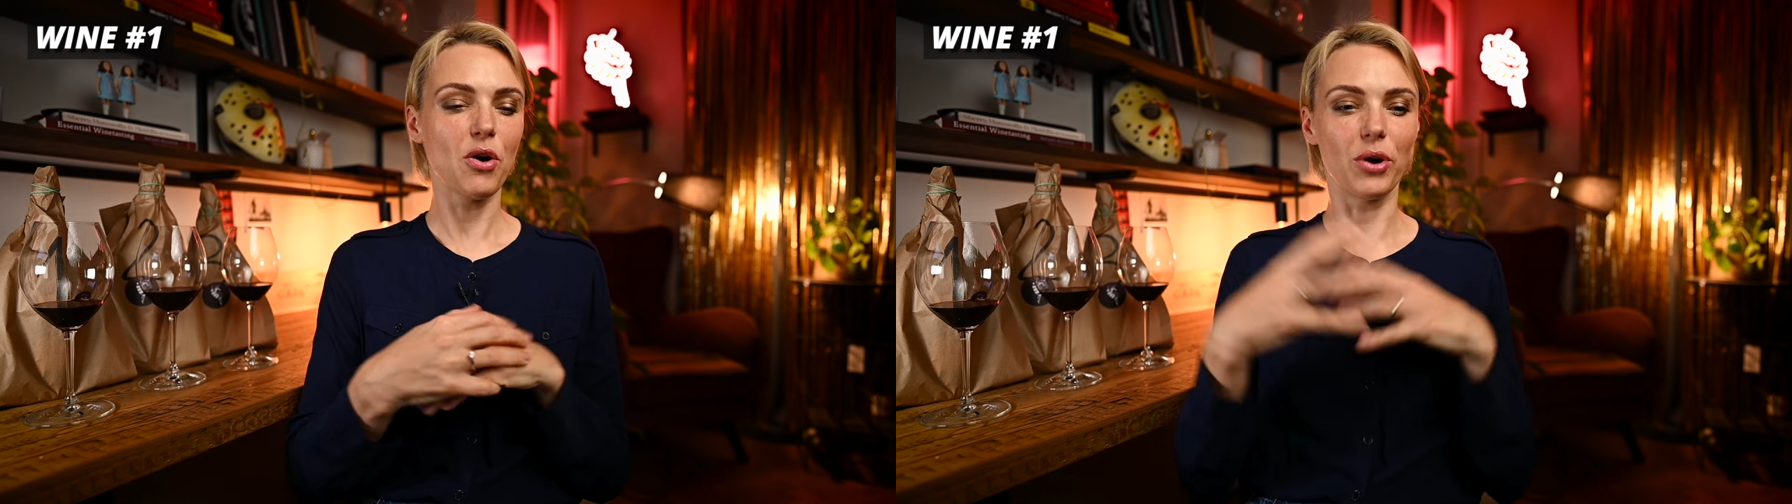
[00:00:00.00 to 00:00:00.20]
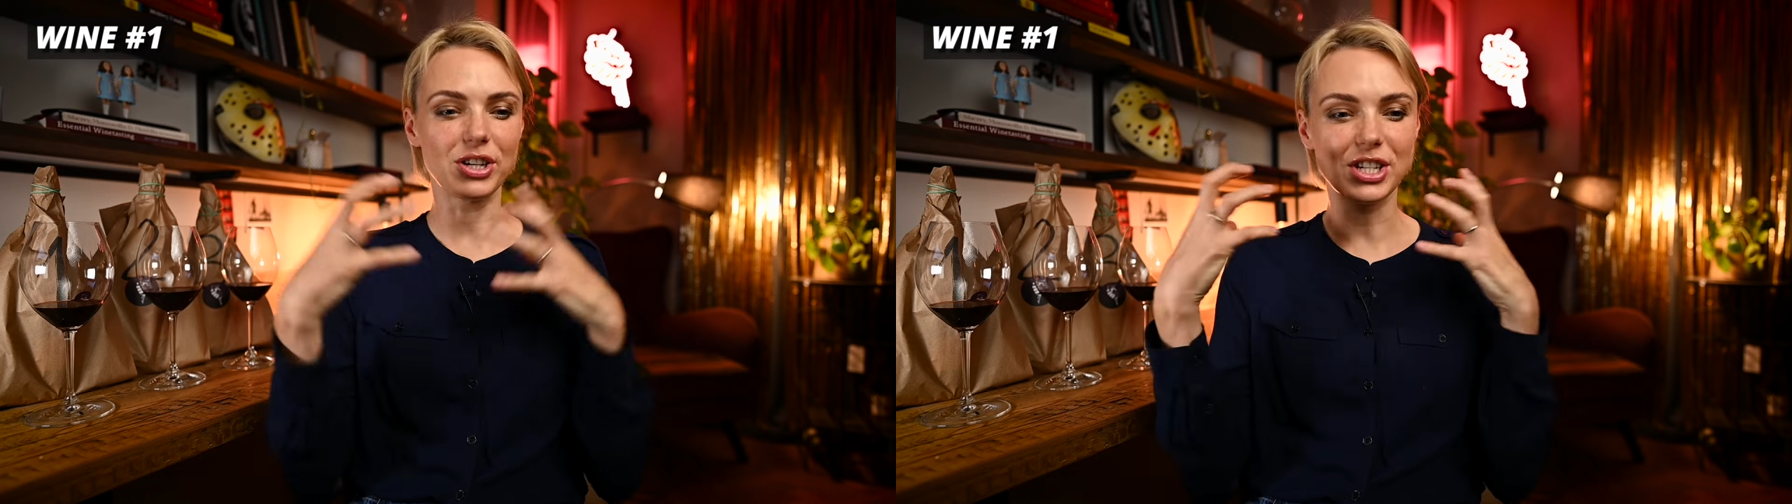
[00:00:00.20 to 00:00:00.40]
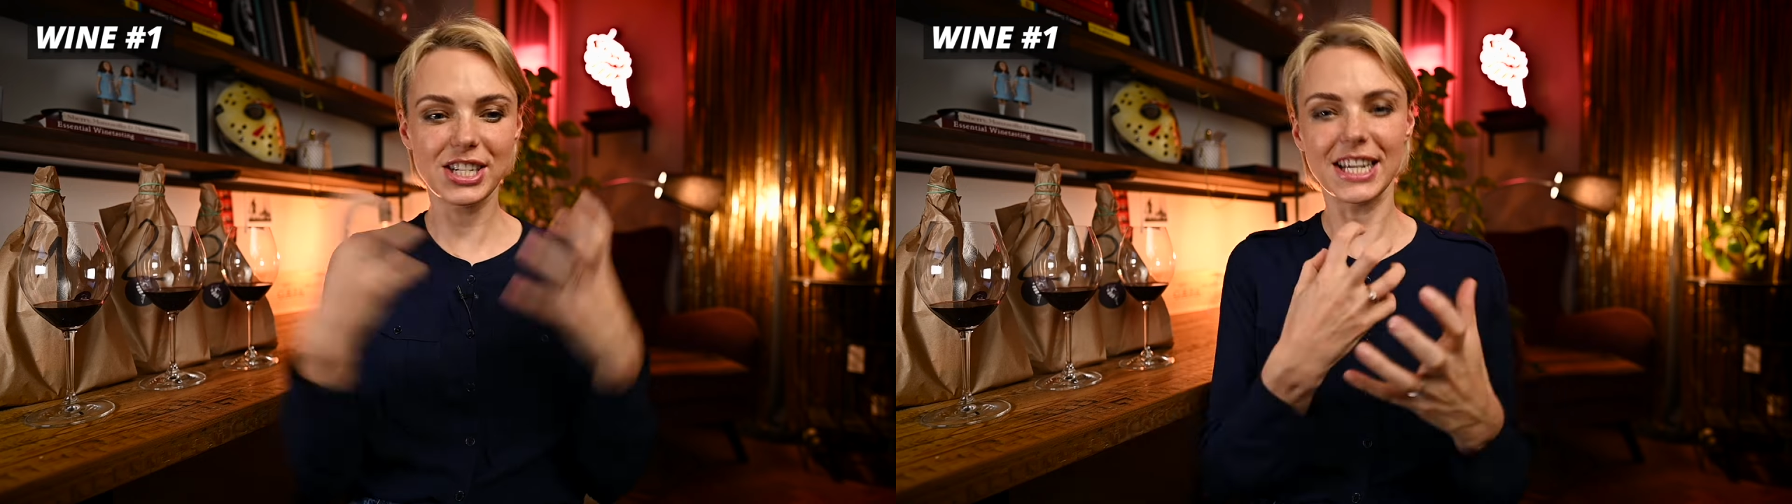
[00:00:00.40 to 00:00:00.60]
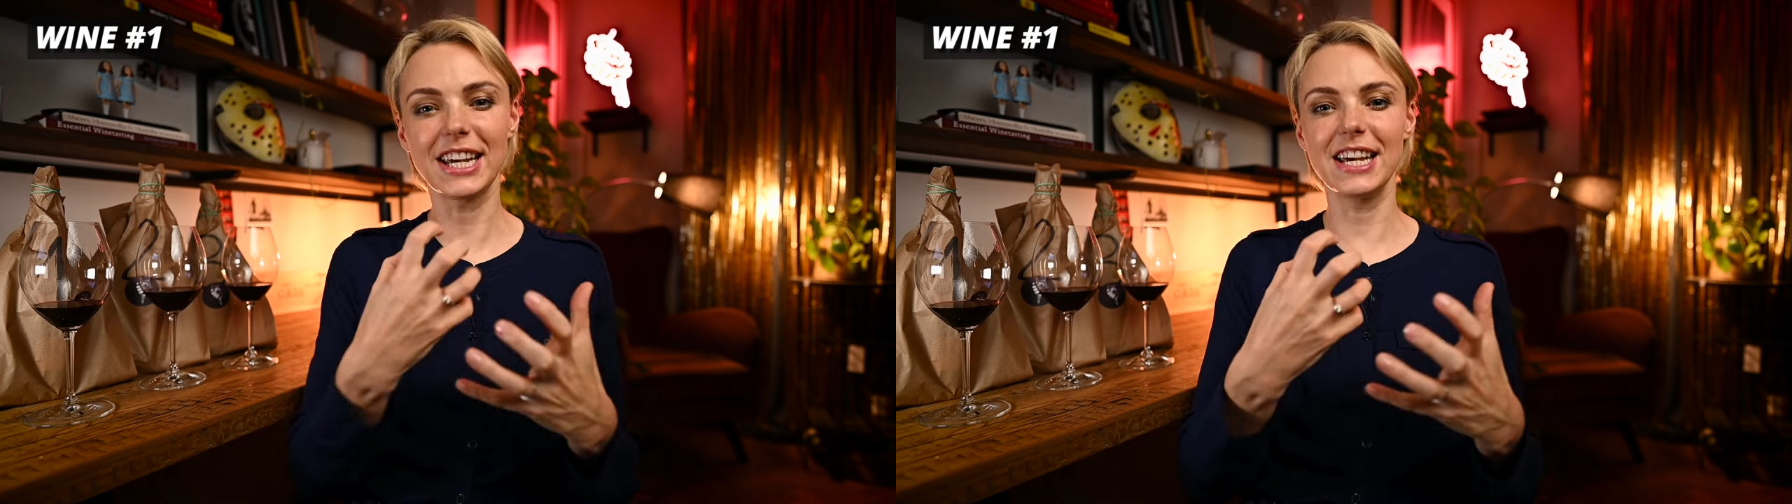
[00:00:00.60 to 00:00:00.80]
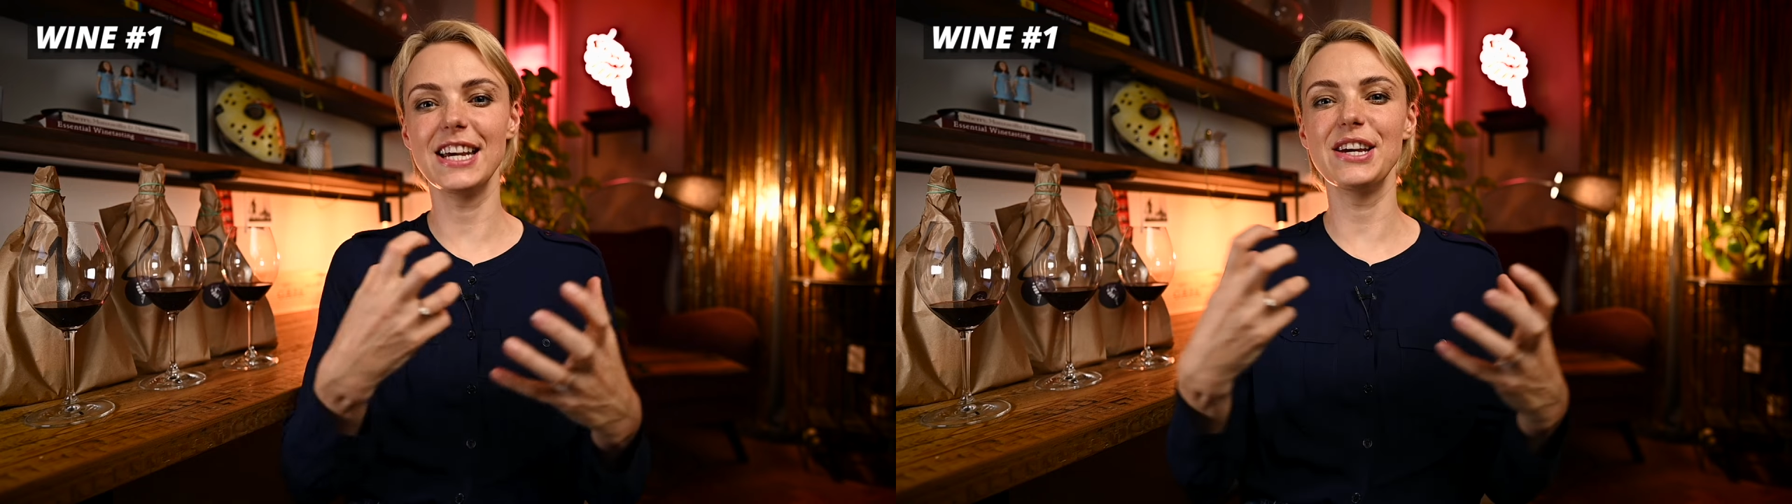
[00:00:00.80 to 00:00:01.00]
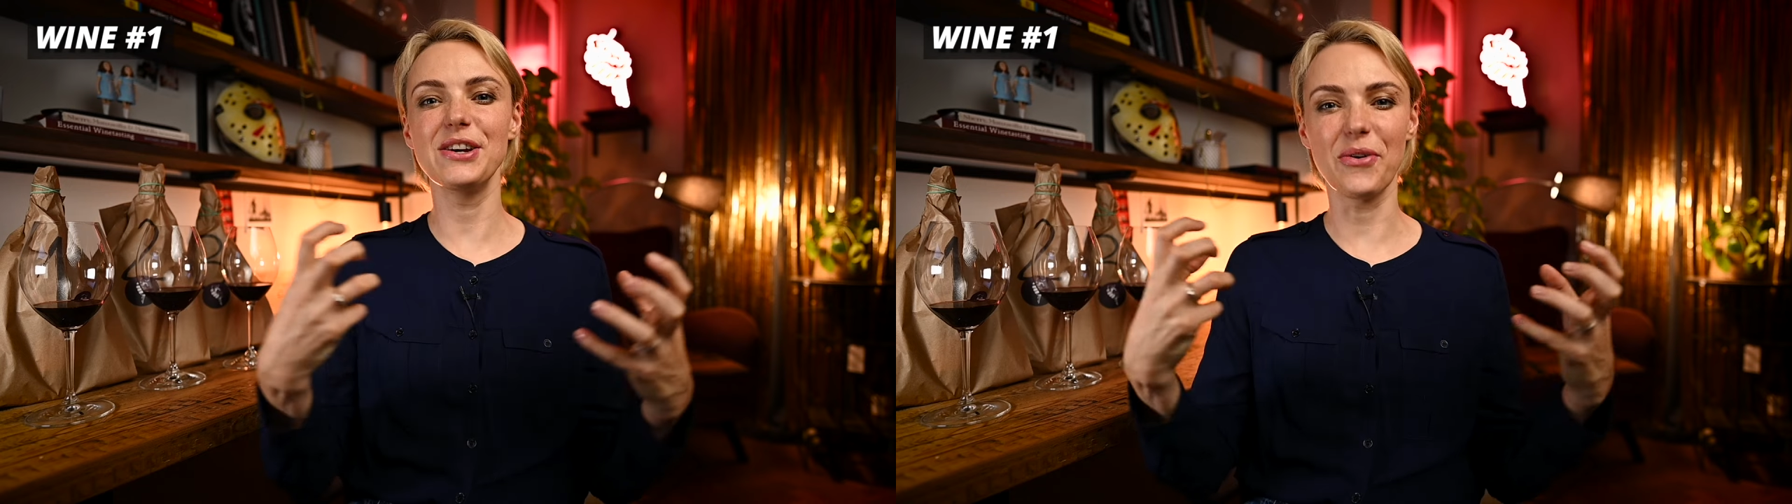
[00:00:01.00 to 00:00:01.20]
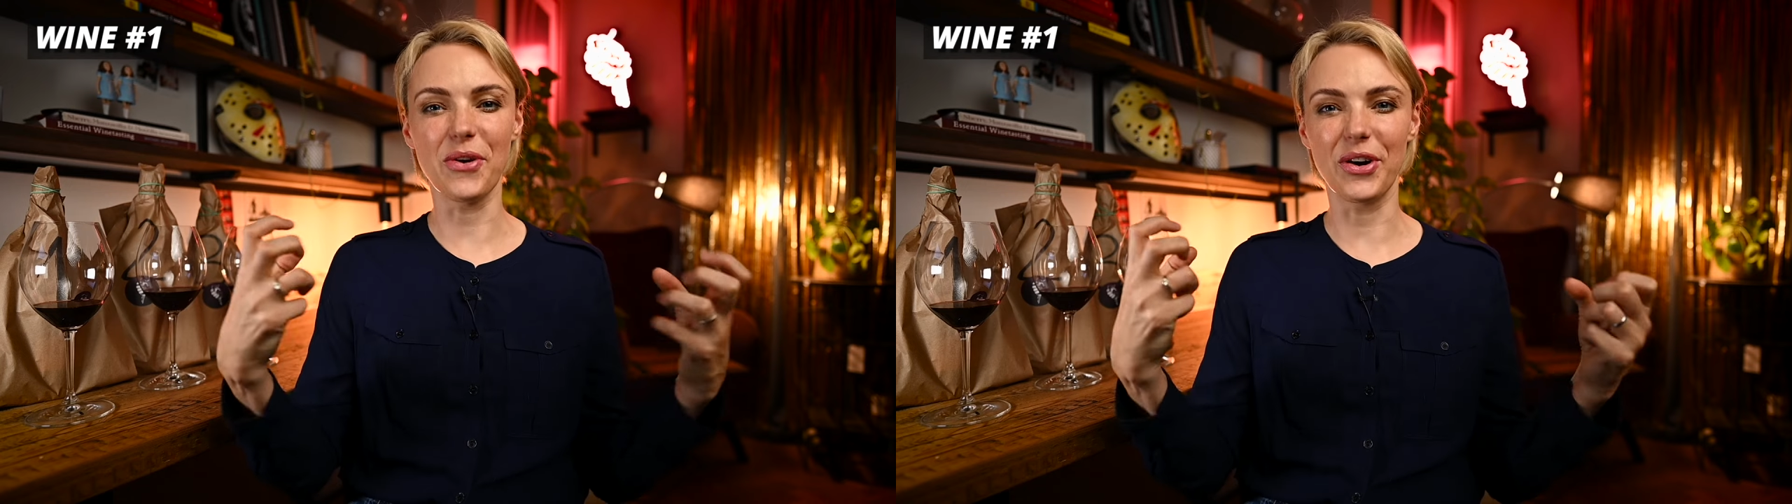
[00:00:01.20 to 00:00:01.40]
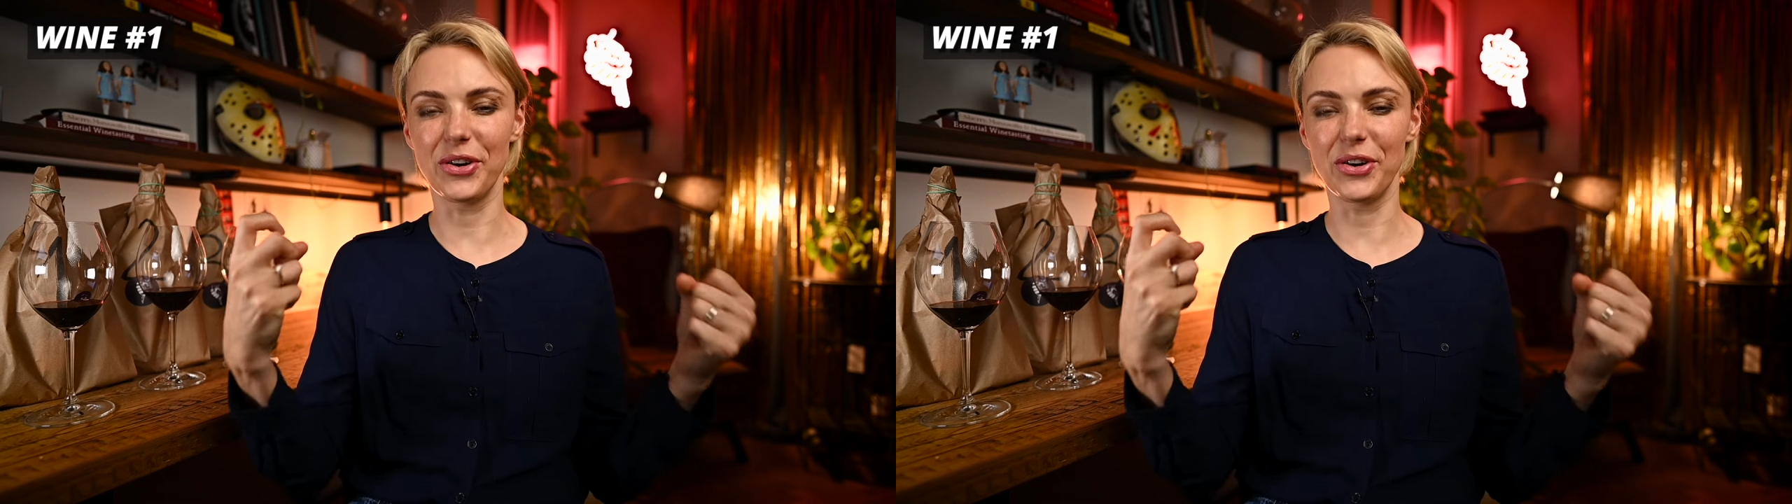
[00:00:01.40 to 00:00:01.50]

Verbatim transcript: or sticky or,